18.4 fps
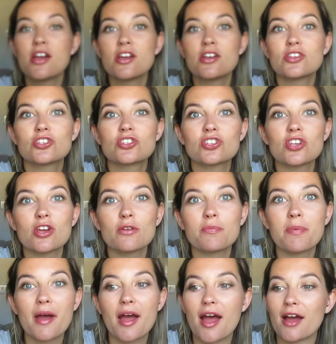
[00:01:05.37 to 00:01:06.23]

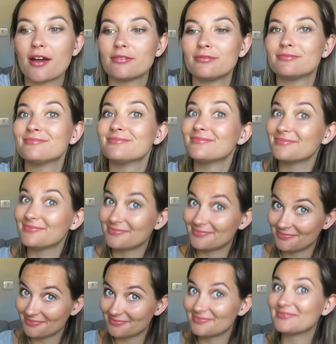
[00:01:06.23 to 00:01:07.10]
Super.
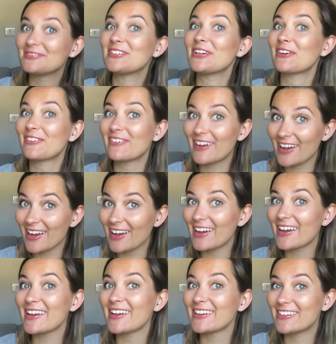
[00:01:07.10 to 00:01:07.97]
You're right.